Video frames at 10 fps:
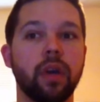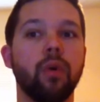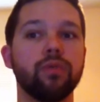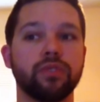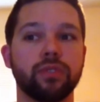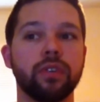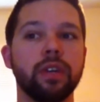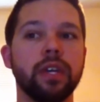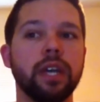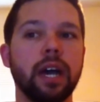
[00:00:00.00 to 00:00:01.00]
culture
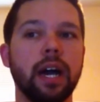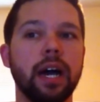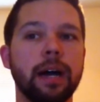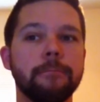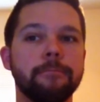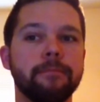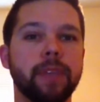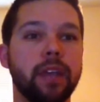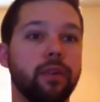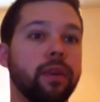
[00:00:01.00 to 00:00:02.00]

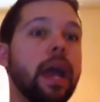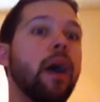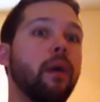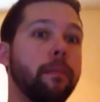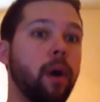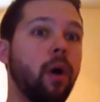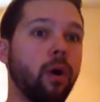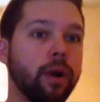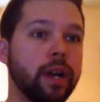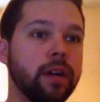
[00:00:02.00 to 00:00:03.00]
that you're now a
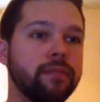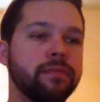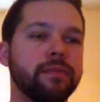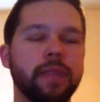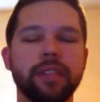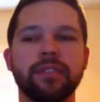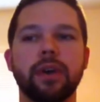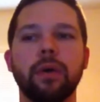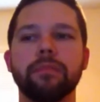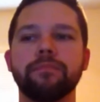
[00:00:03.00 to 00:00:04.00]
part of. And
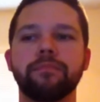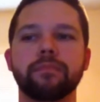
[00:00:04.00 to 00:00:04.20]
so